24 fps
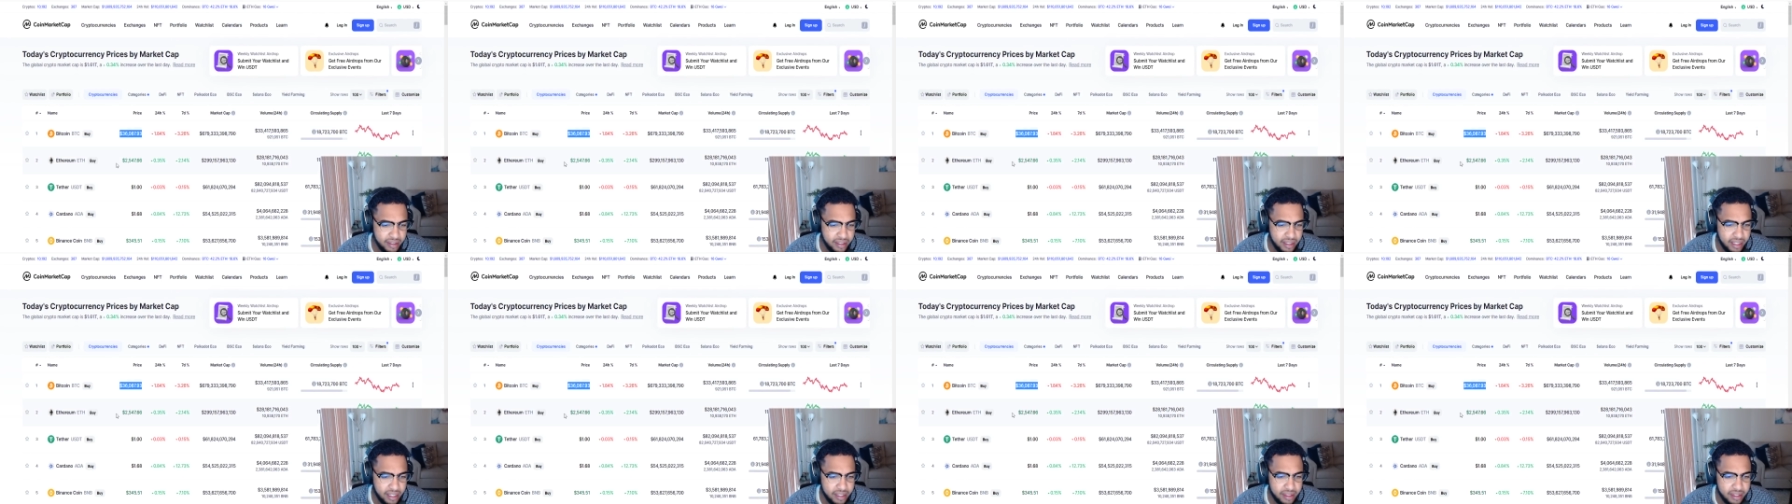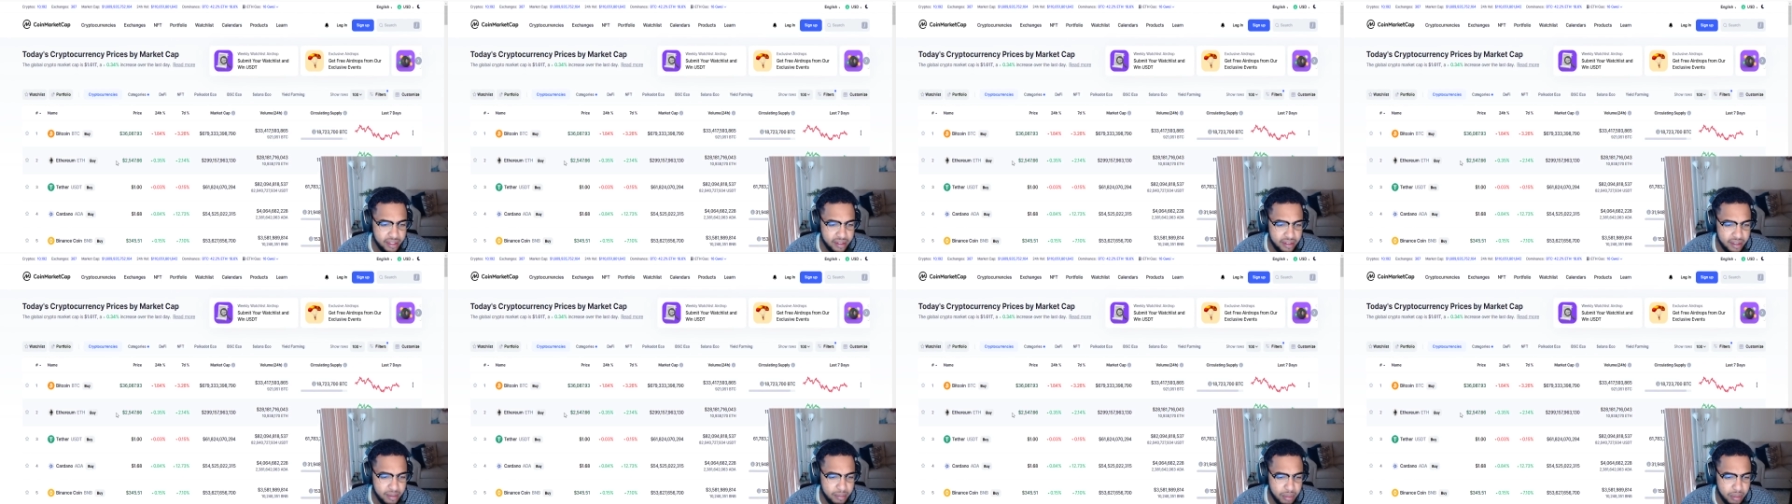
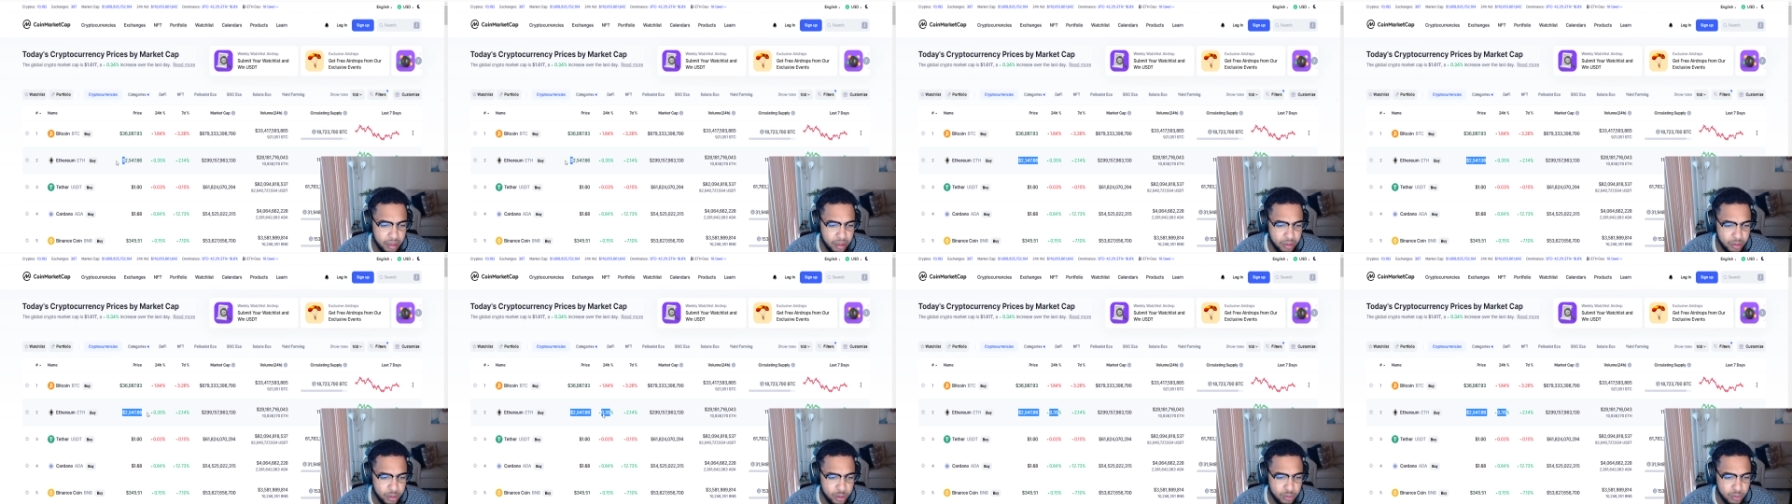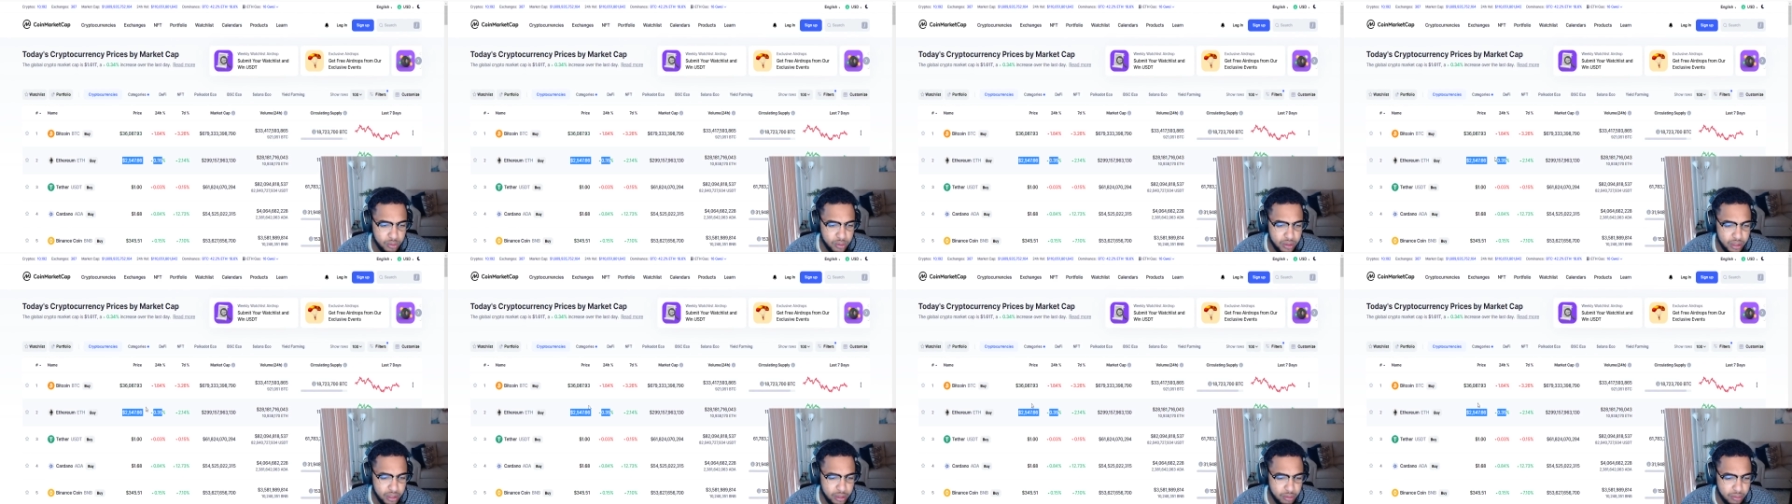Ethereum broke
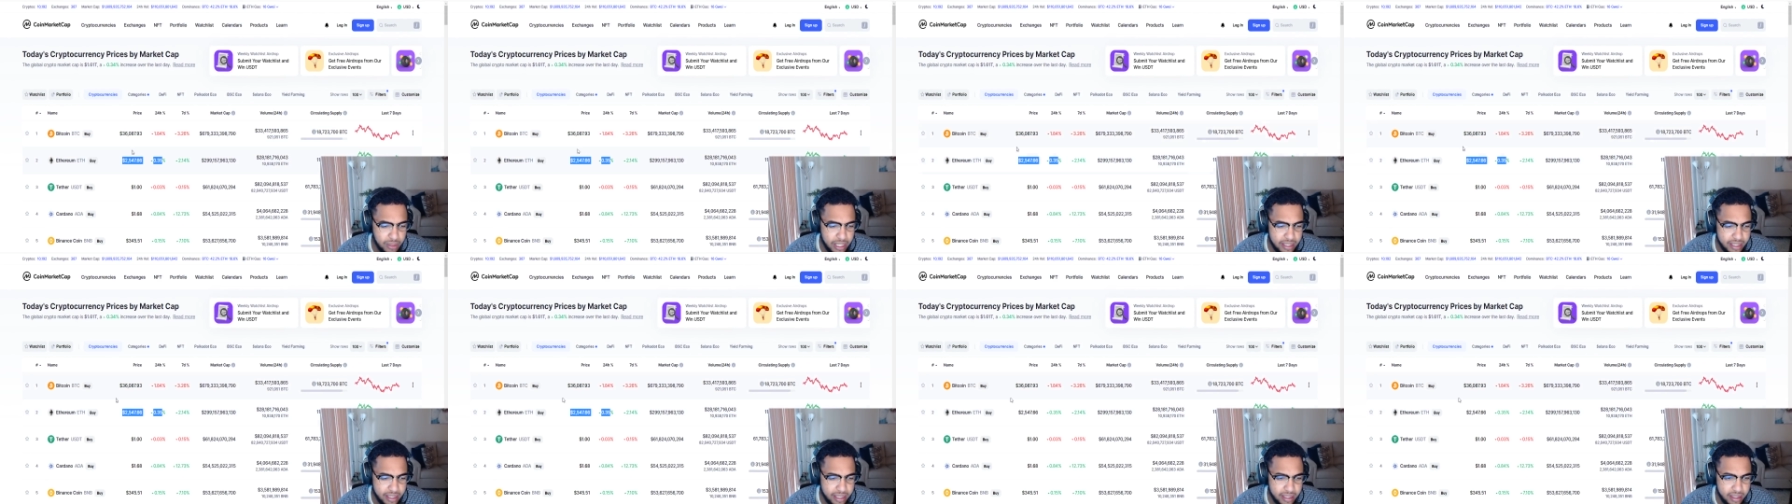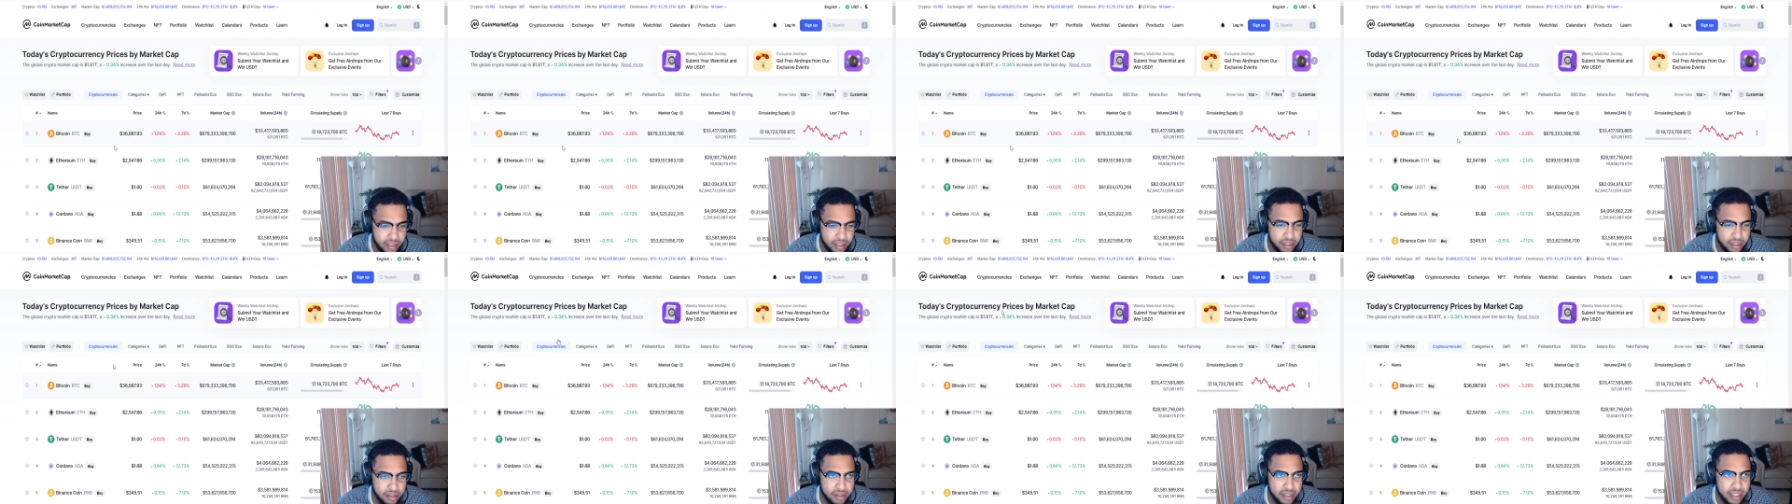
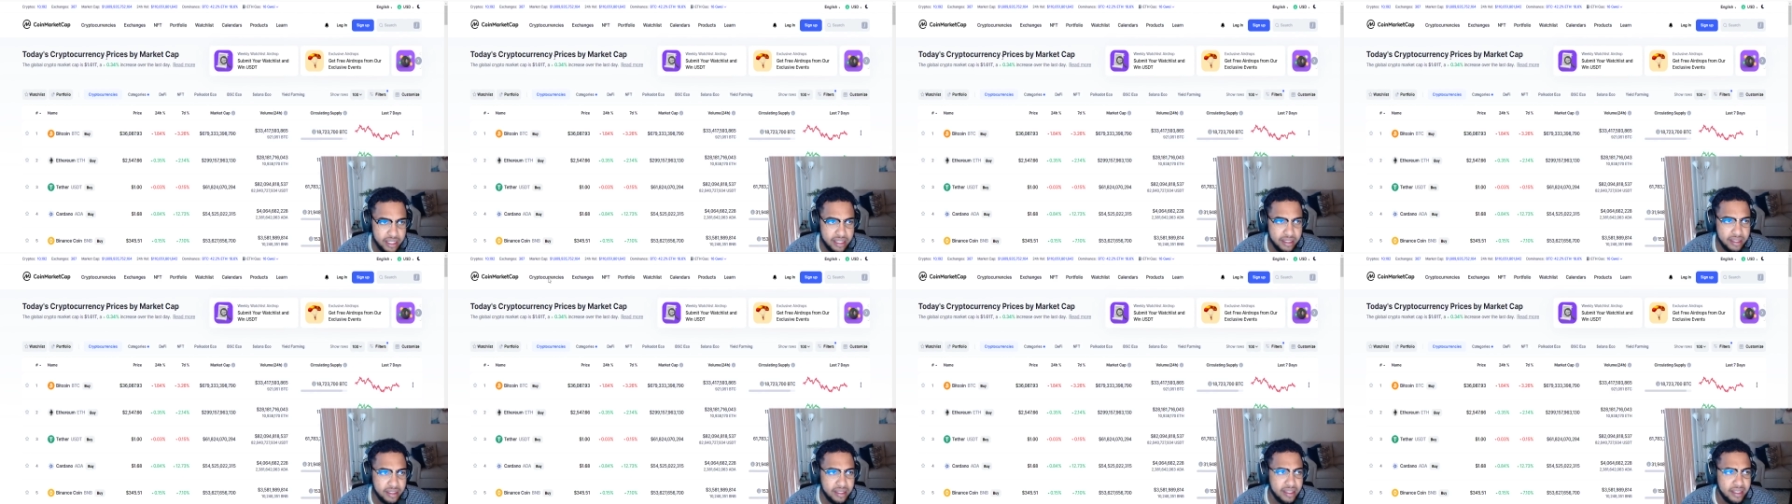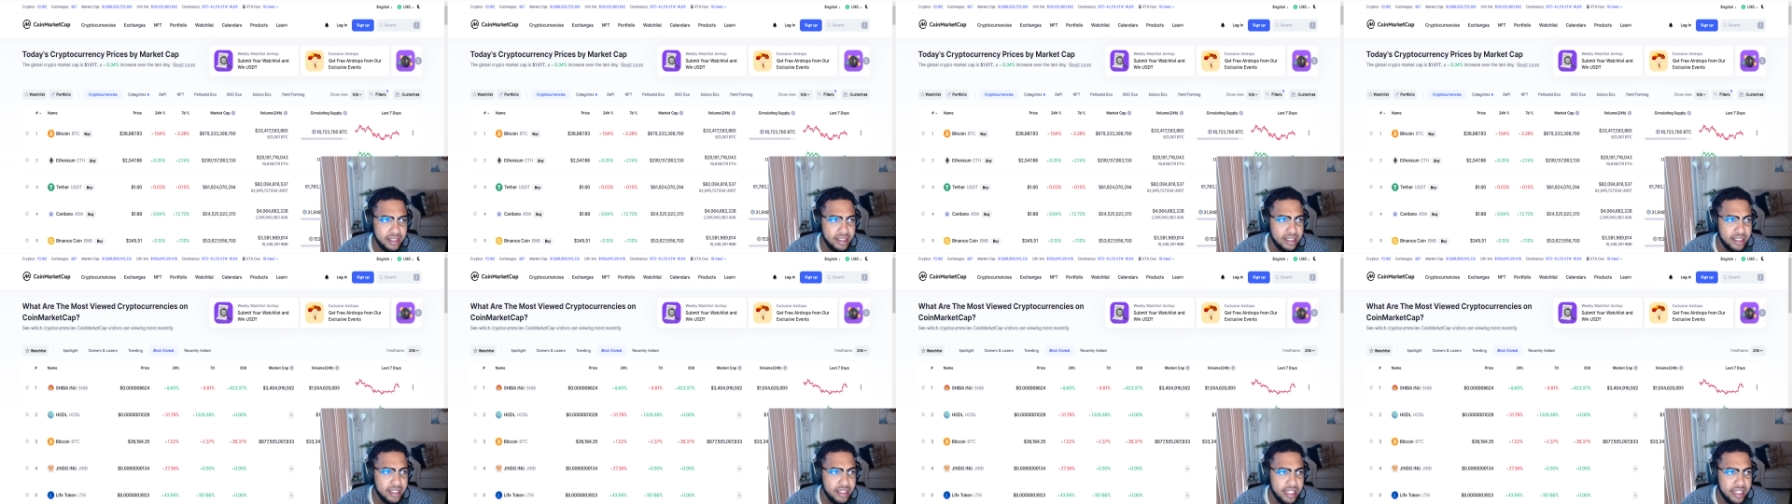2600,
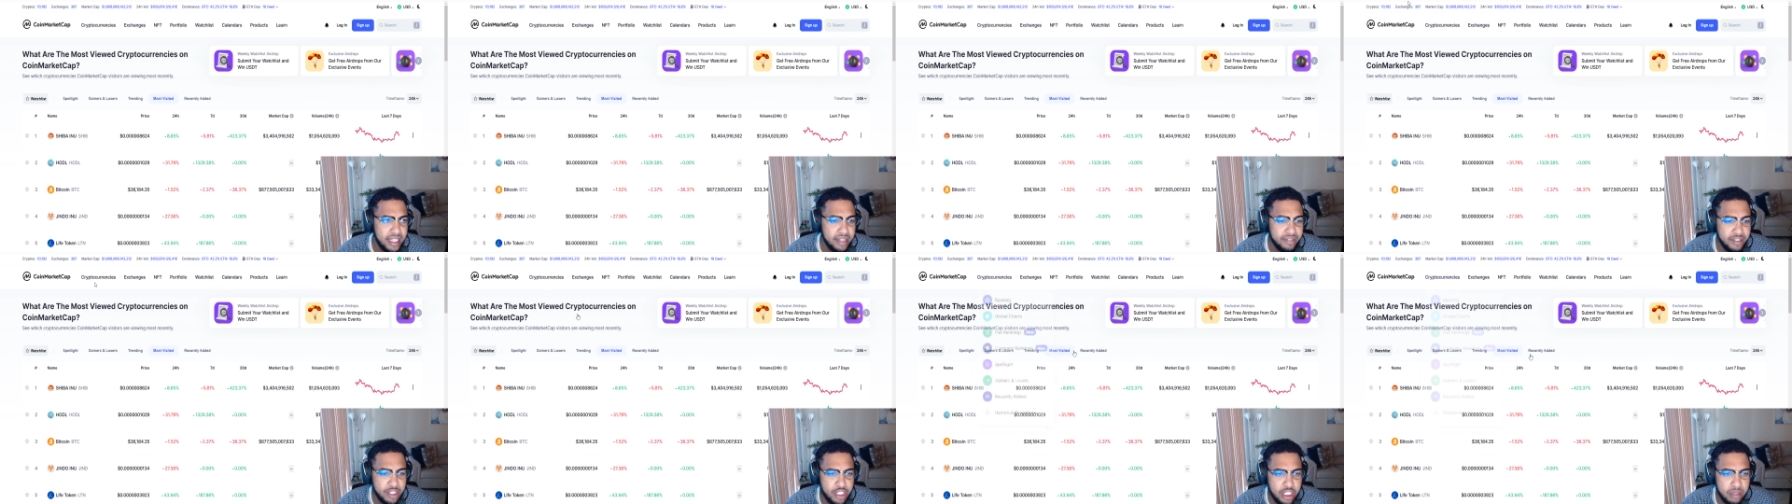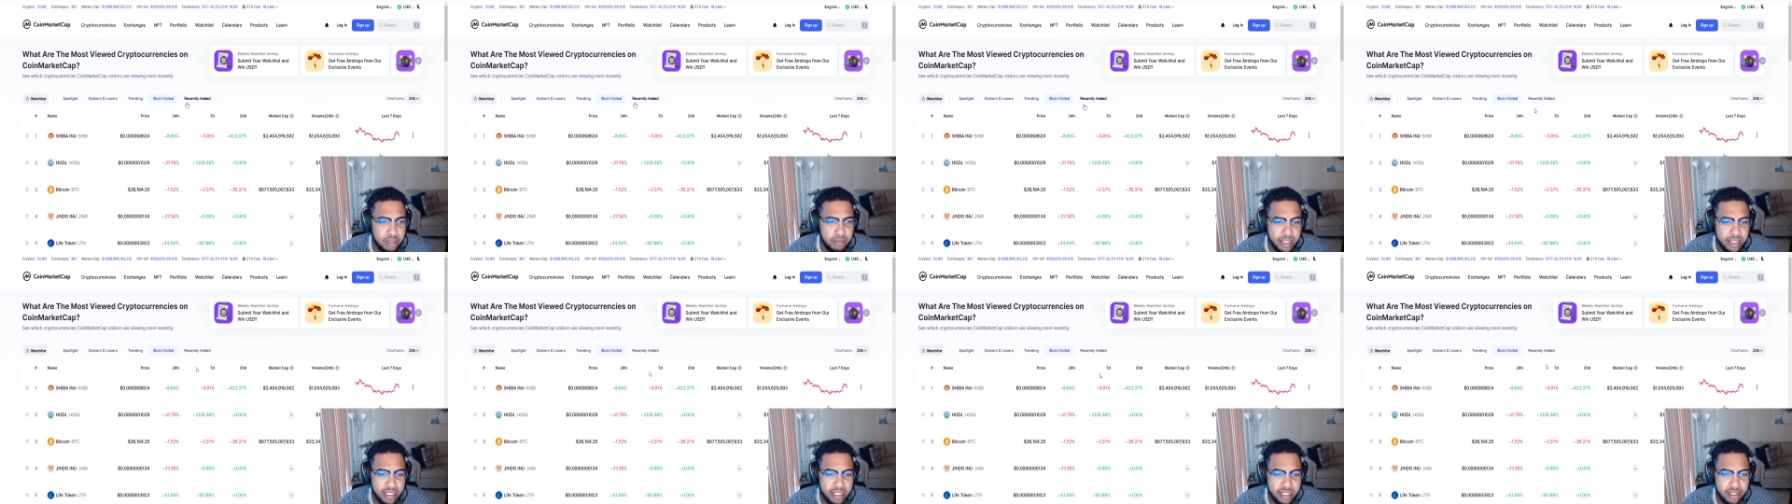even
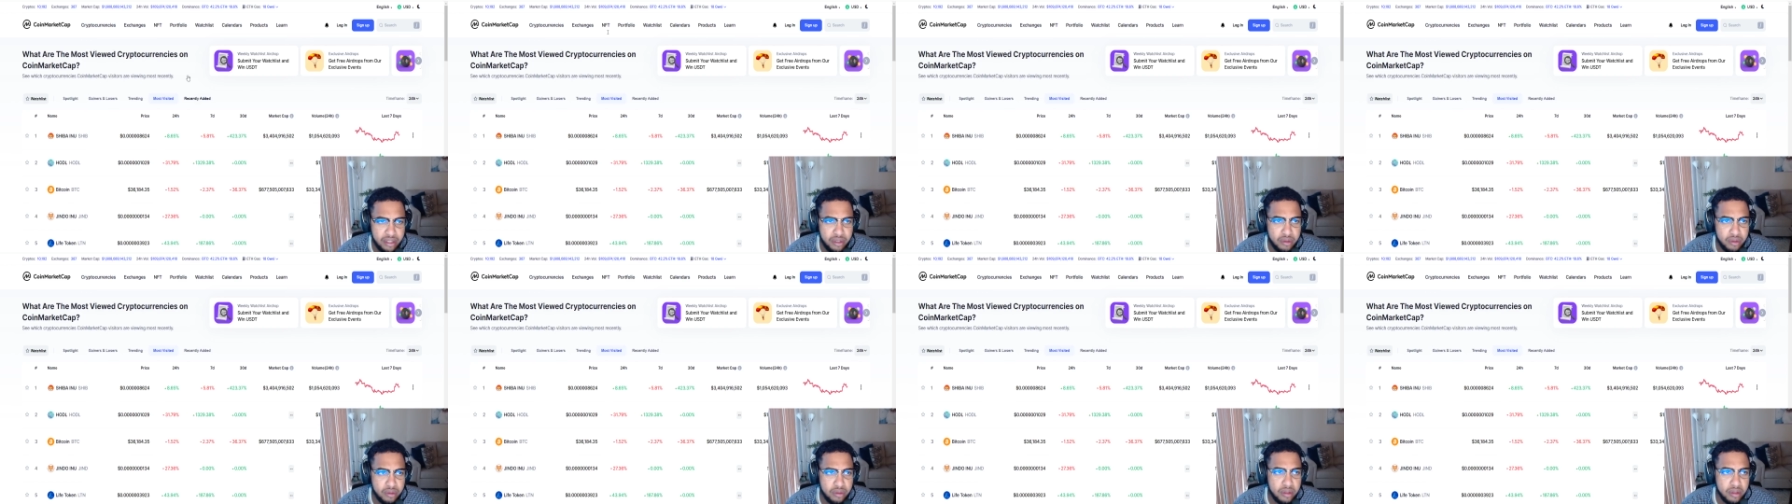Shiba Inu